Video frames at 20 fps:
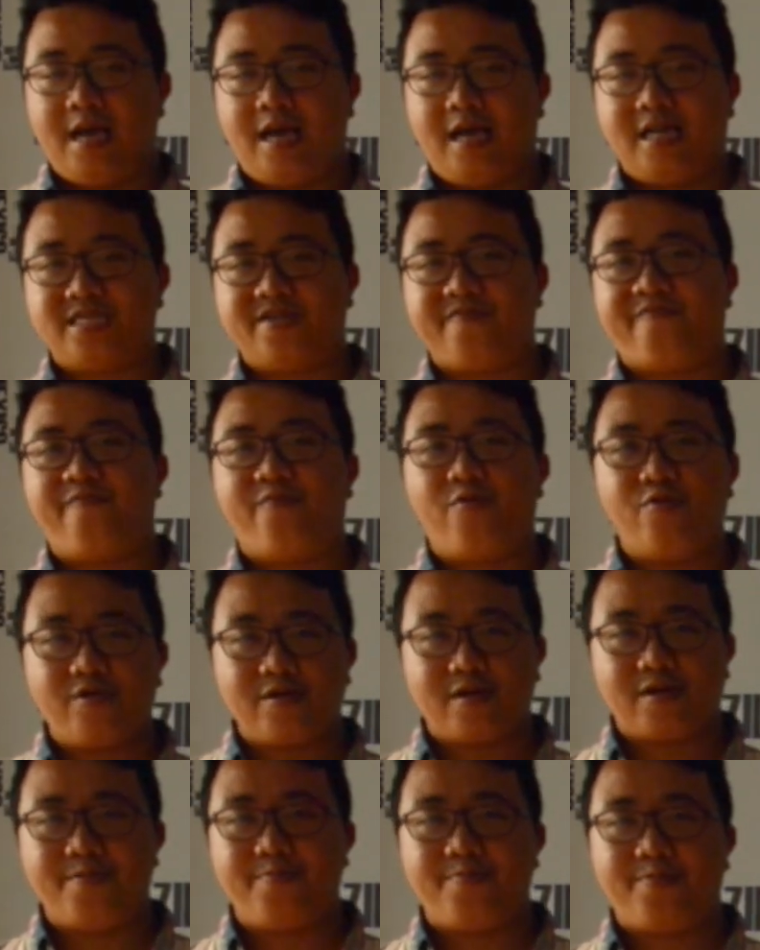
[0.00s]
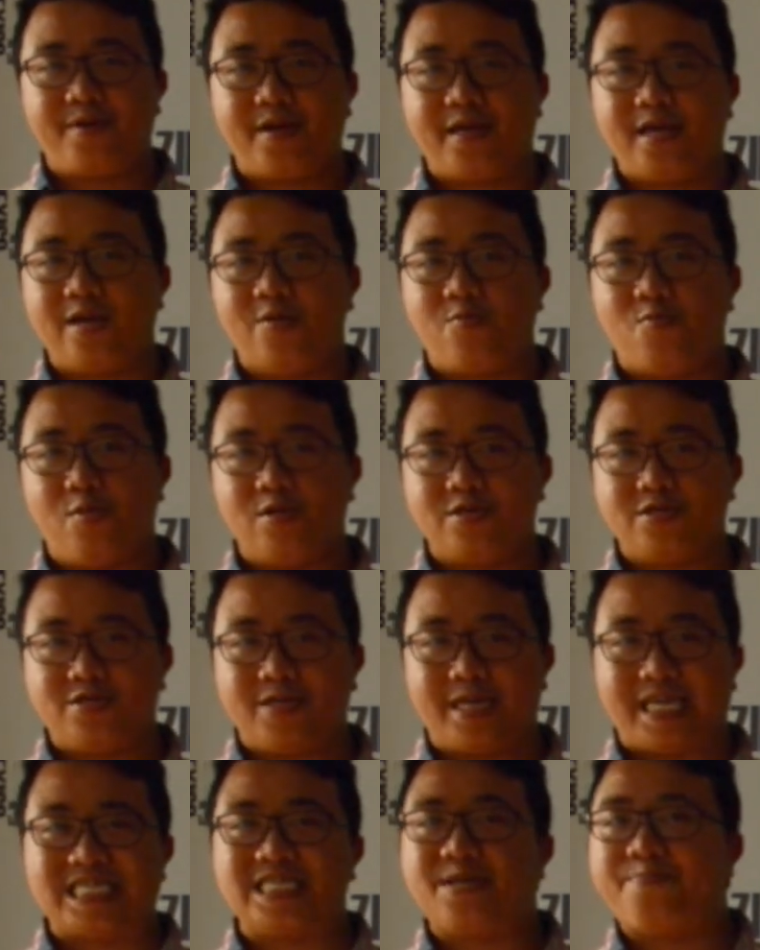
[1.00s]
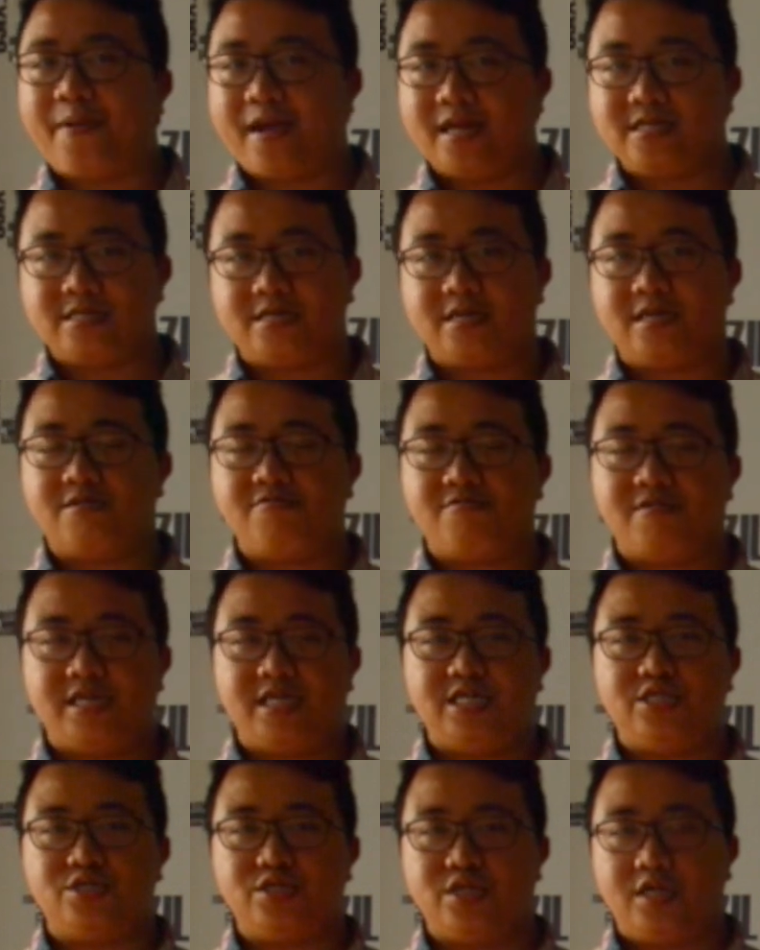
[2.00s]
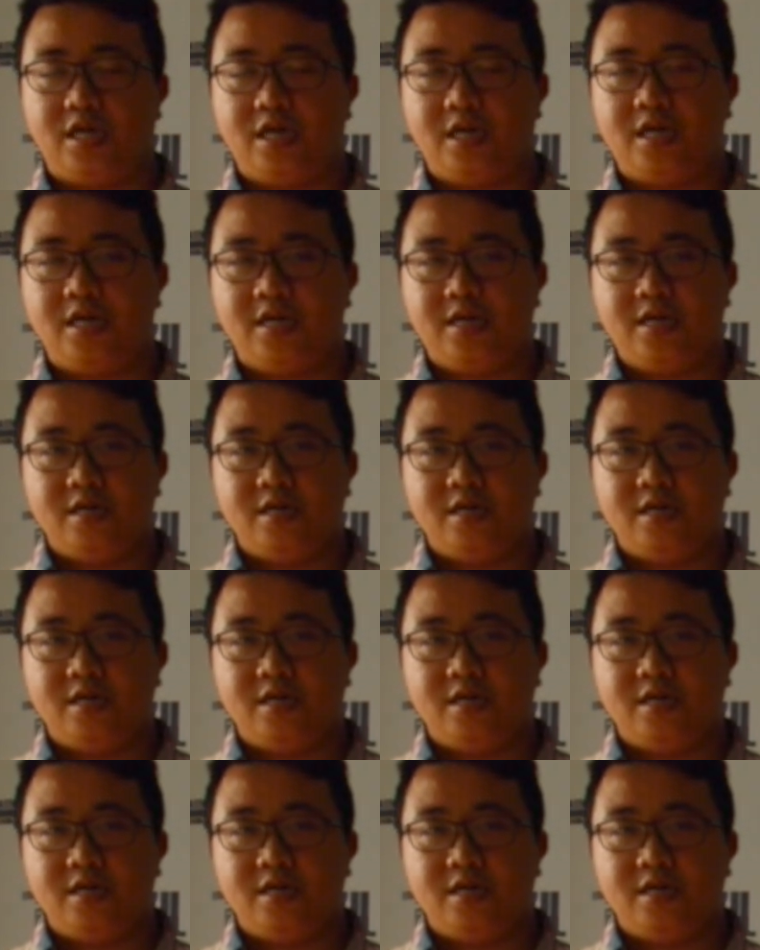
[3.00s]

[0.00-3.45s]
As a foreign company who wants to expand to Indonesia,